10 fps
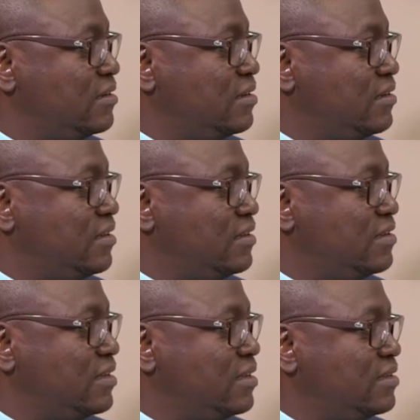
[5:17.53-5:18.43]
in, in,
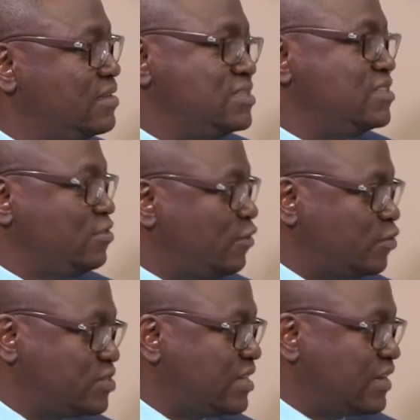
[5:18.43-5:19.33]
in, the, in the city
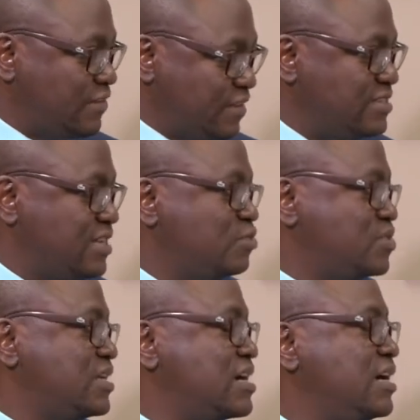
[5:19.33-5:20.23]
of Lusaka. If I take
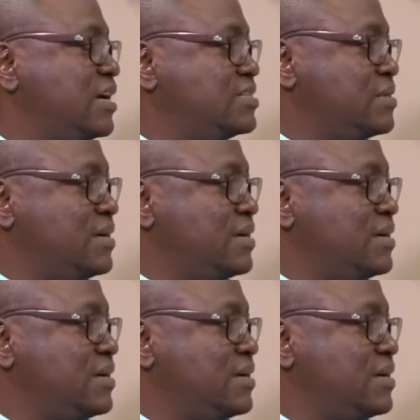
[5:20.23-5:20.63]
Lusaka as a